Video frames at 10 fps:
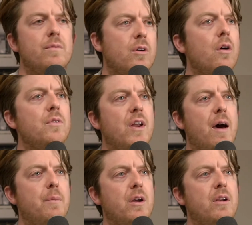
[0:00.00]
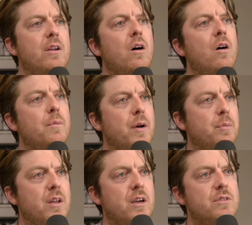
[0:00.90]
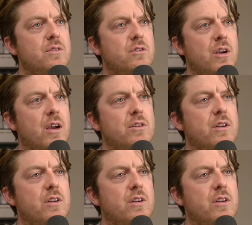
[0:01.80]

COVID happened and all my plans changed,